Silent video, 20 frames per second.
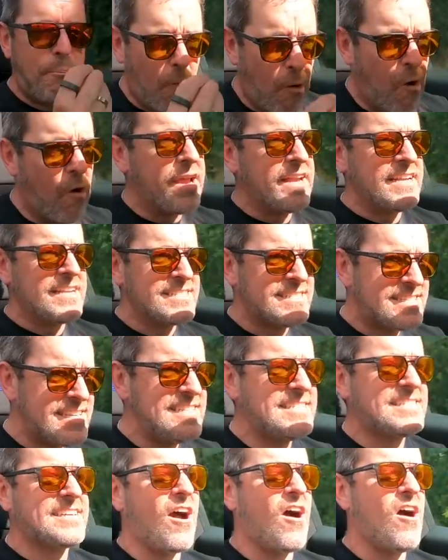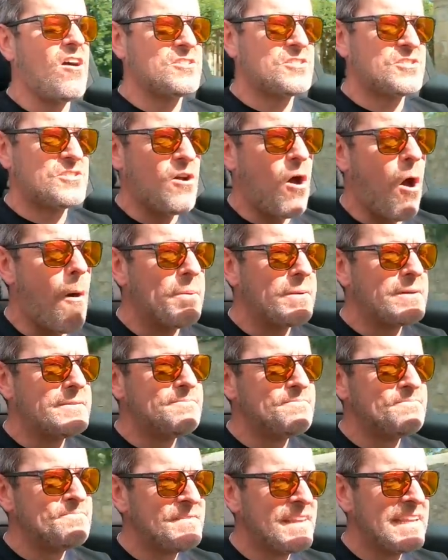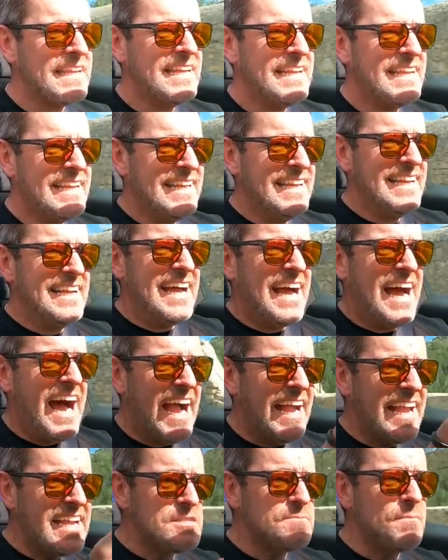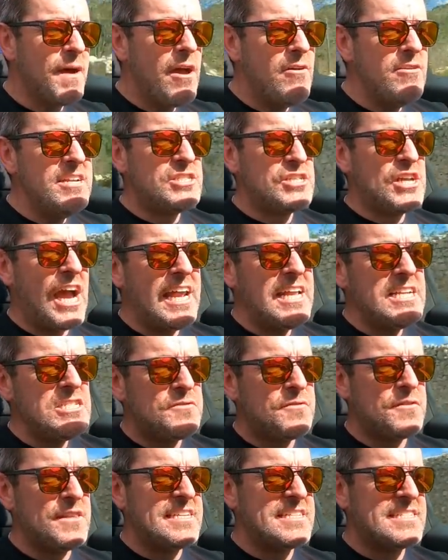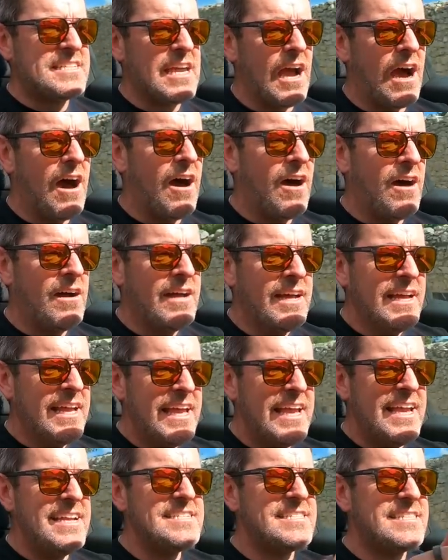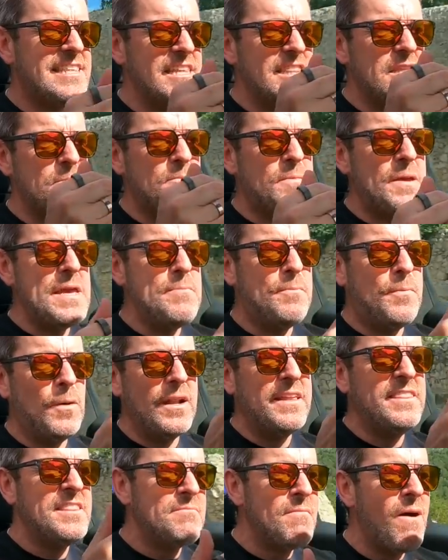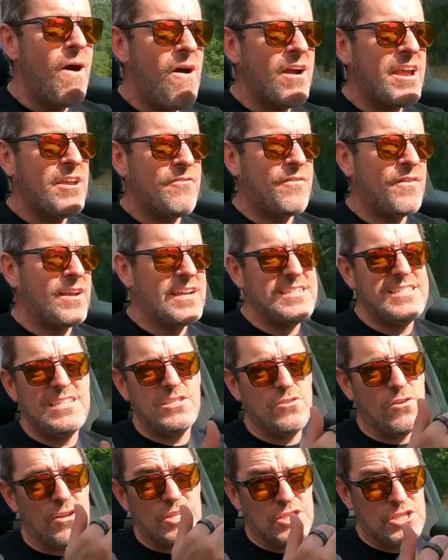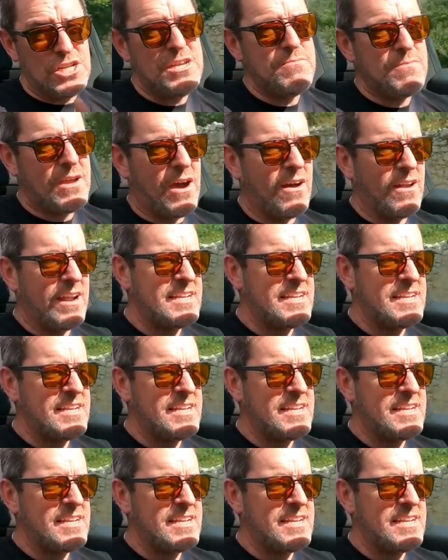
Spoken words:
boy, does this car stop. I guess my only challenge for this car is that the people in the market for, because it's not a cheap car,